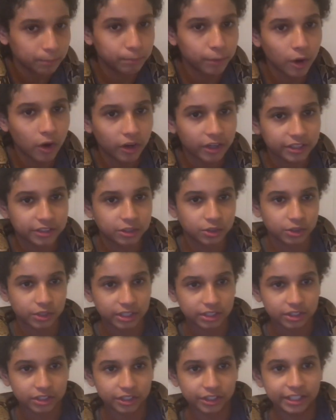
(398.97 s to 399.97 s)
a boa
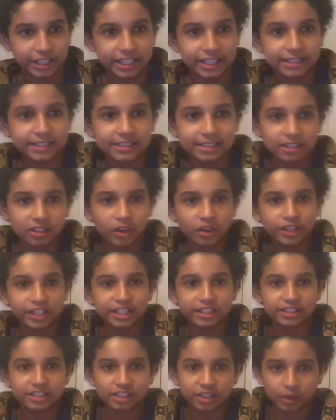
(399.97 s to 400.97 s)
constrictor eats, they'll
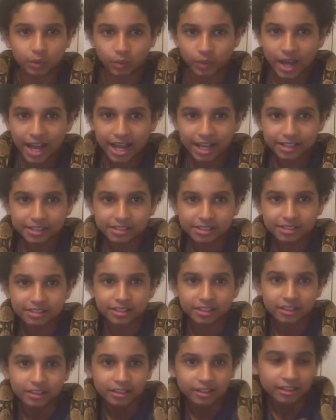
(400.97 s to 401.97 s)
need to
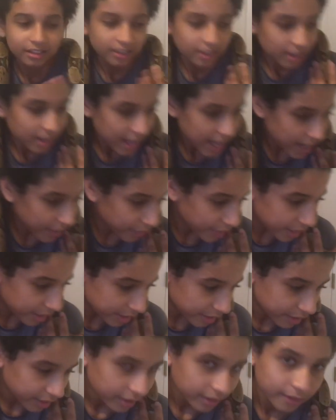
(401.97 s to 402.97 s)
rest and
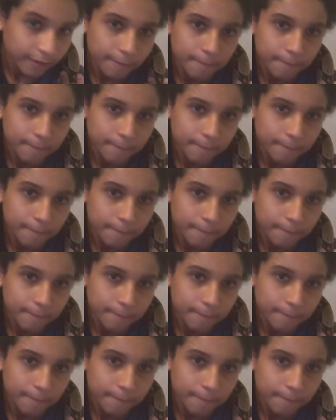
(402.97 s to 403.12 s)
then